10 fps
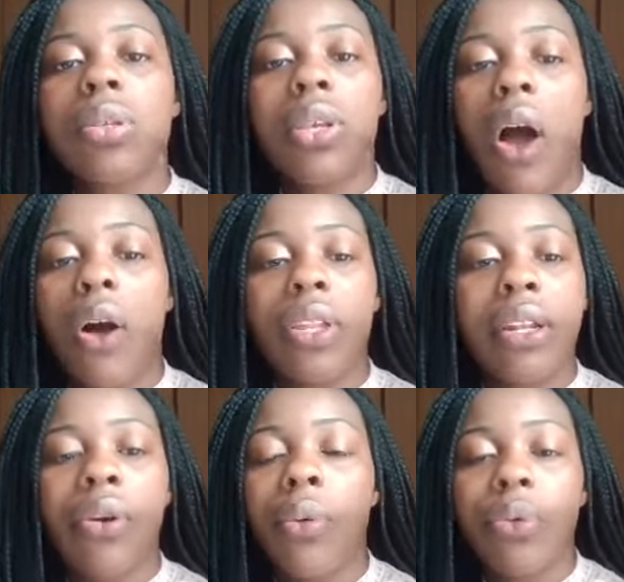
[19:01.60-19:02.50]
of y'all that
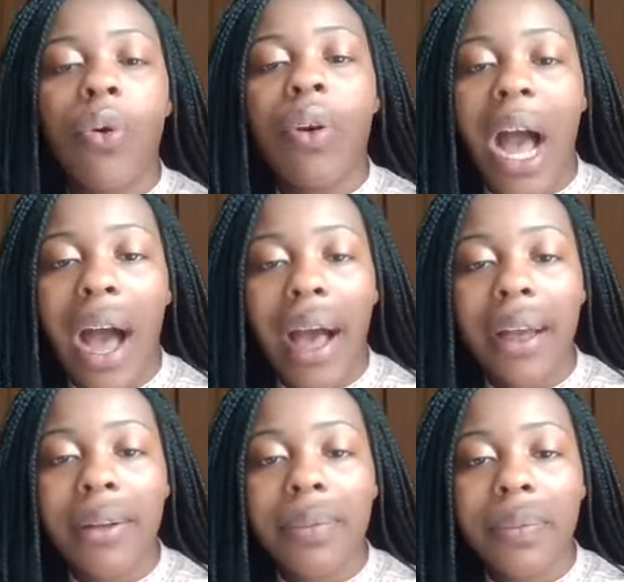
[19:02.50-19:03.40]
don't know God,
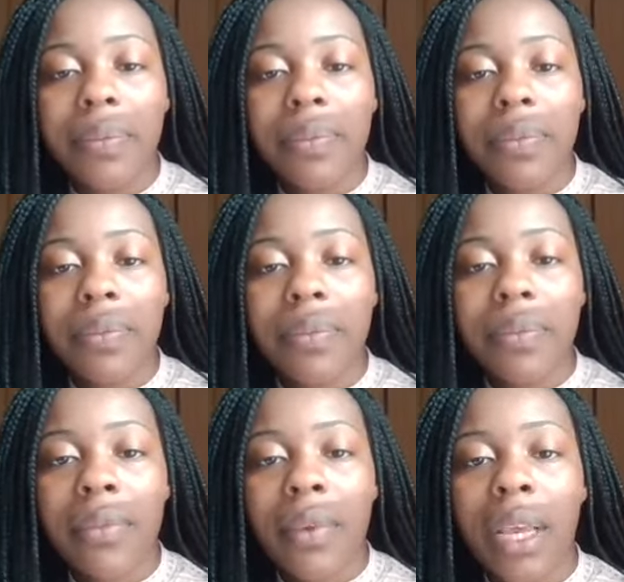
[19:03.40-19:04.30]

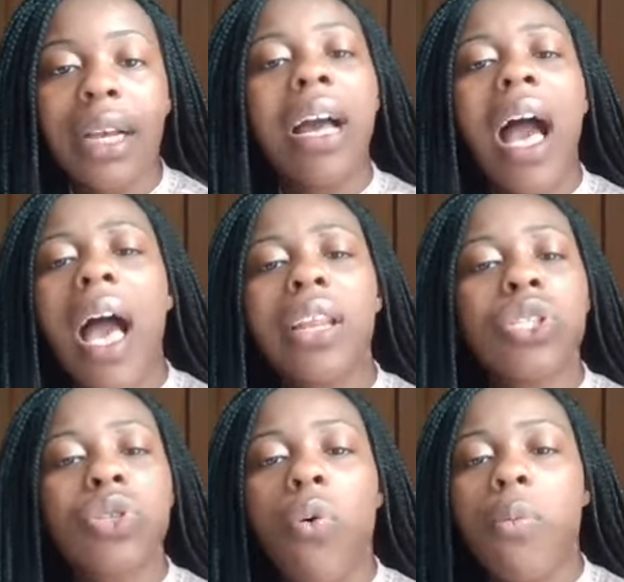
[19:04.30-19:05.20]
God is
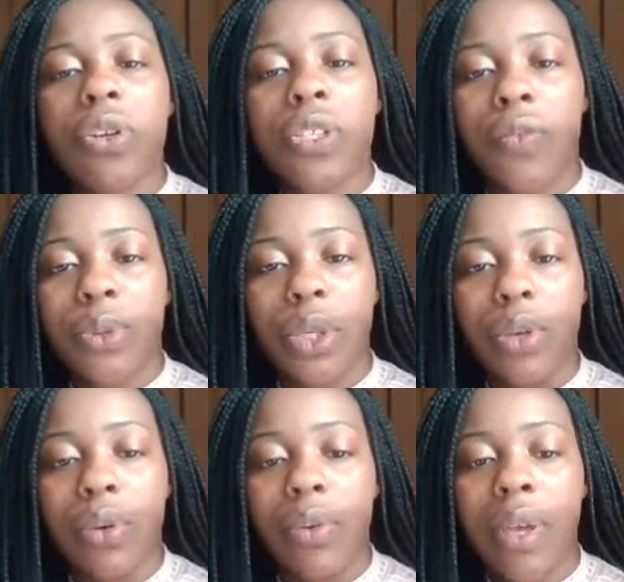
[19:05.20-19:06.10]
so merciful to
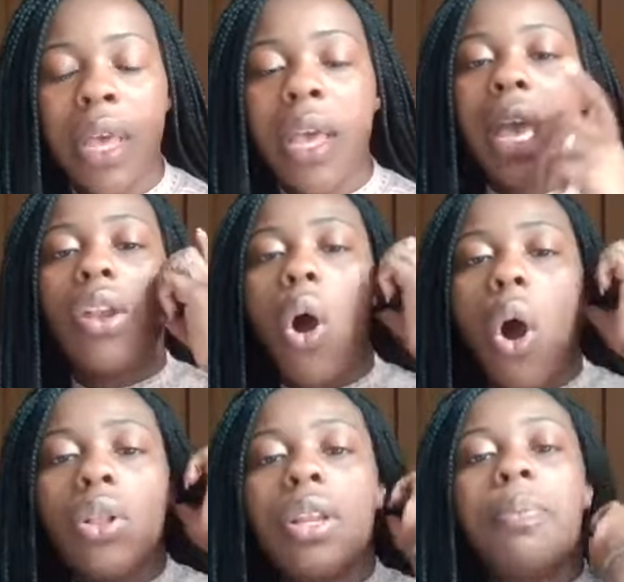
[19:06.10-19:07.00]
you. And
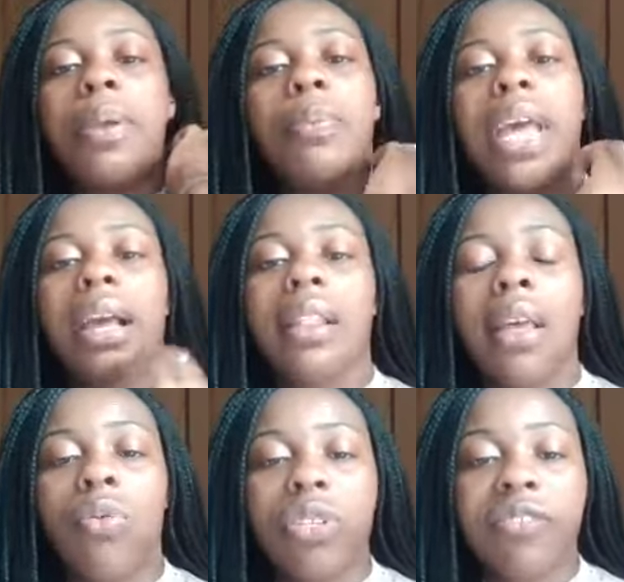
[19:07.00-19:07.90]
all of the people that click
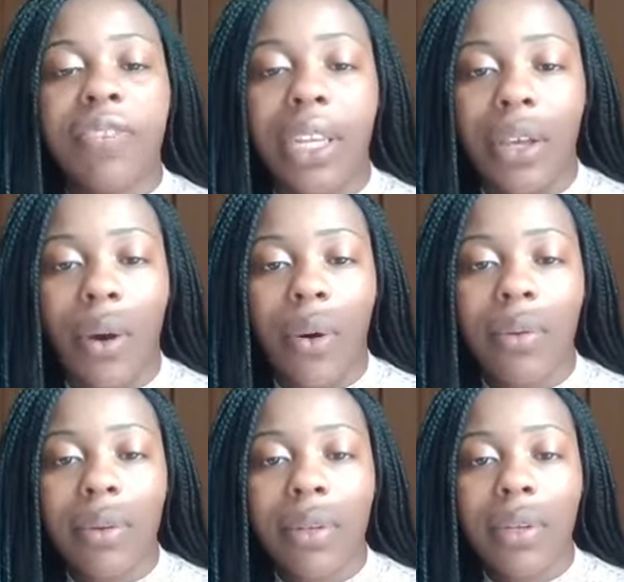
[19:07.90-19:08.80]
on this video,
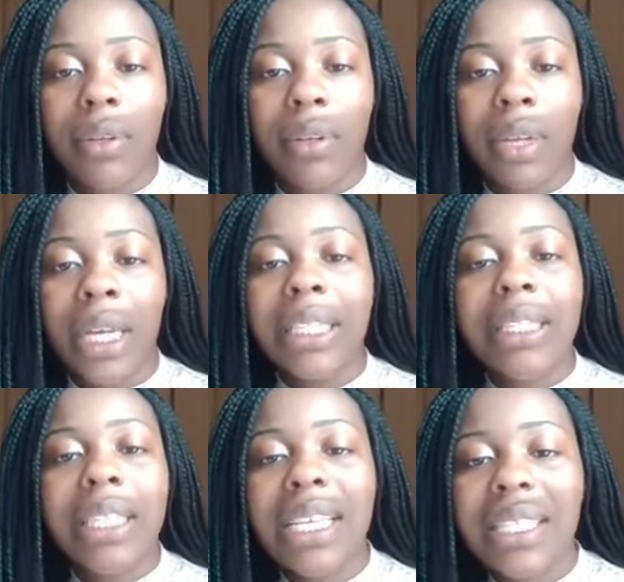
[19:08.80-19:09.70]

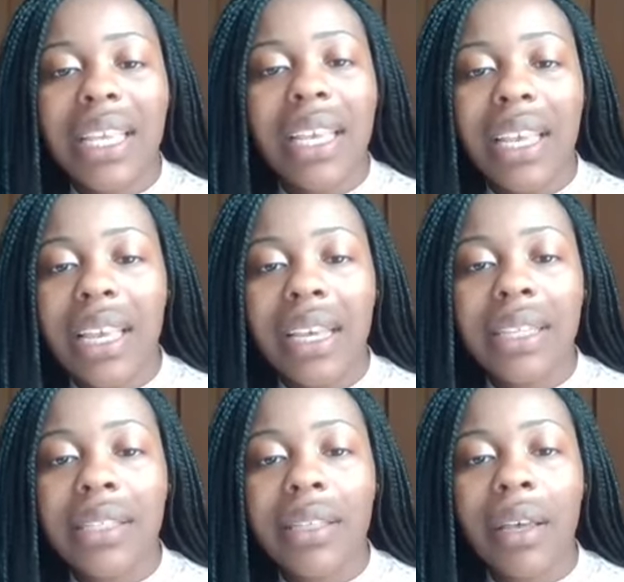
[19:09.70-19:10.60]
this is
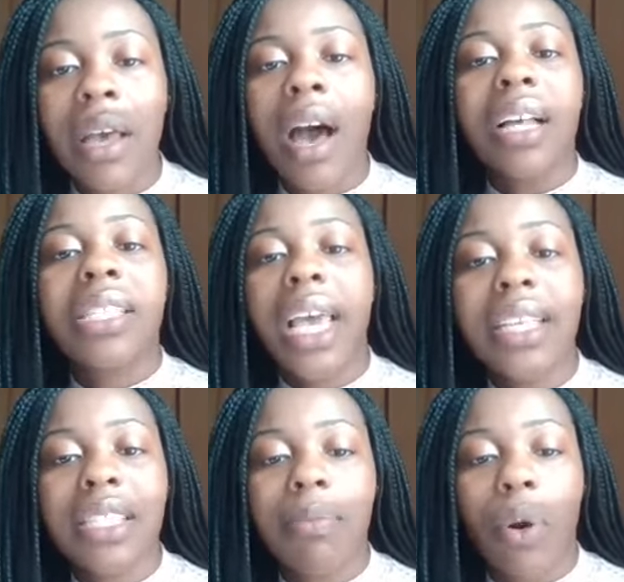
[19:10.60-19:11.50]
a
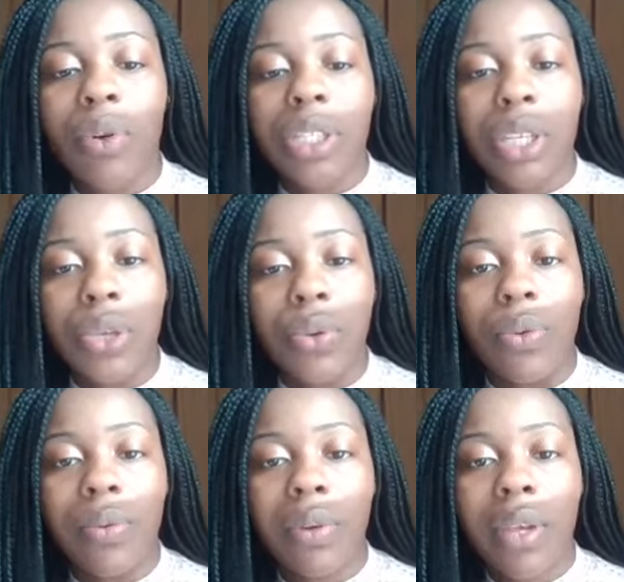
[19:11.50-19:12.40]
testimony to you
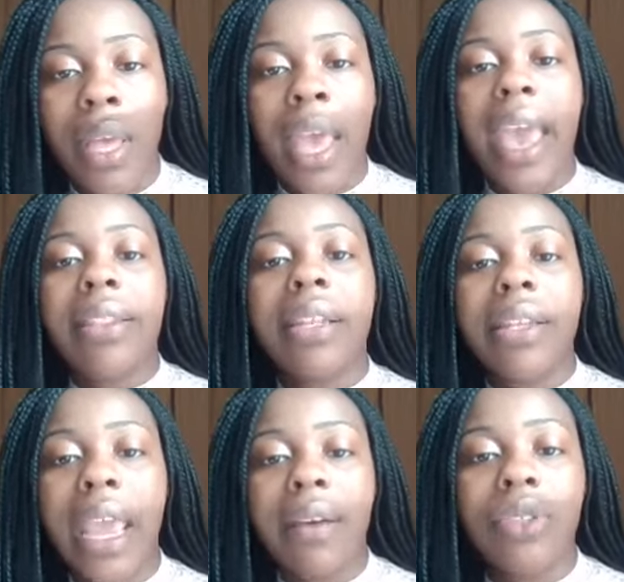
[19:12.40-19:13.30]
in the
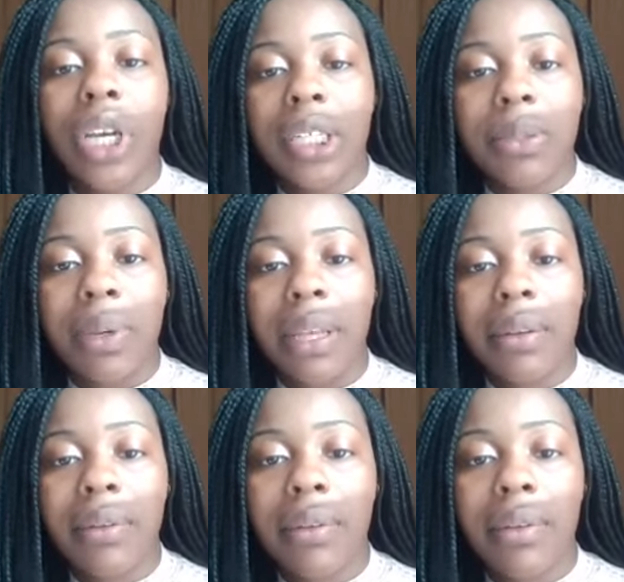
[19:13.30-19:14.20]
day of judgment
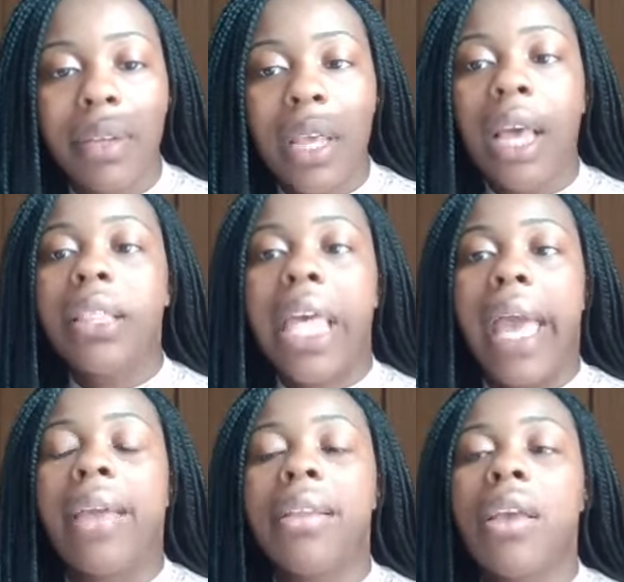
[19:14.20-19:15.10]

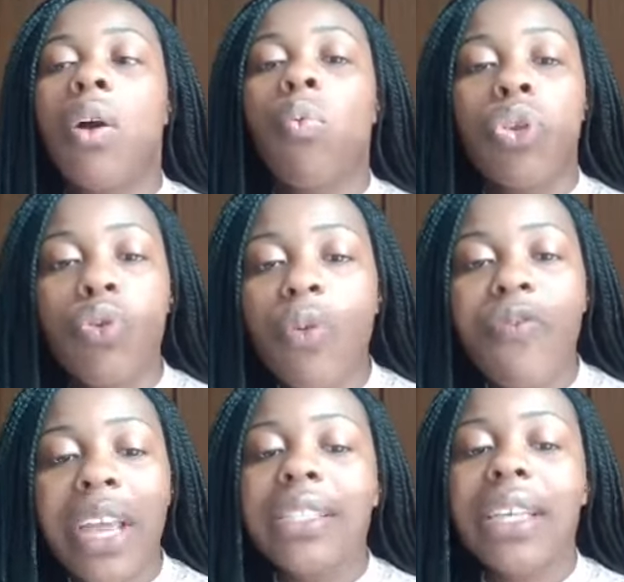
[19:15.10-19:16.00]
that when you
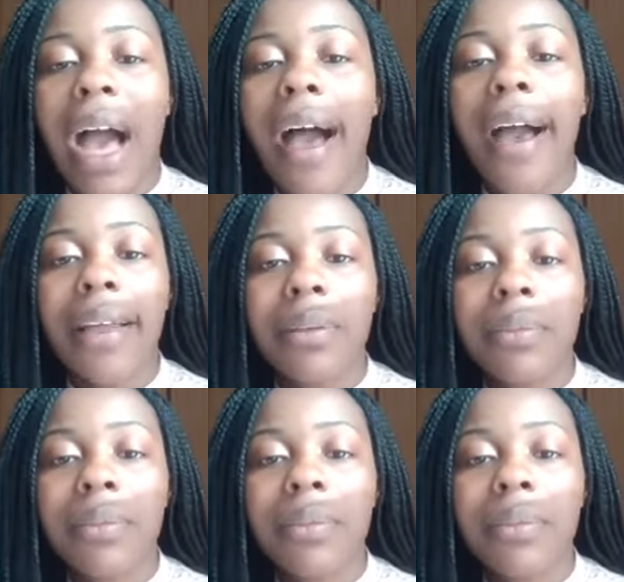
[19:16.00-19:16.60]
face God,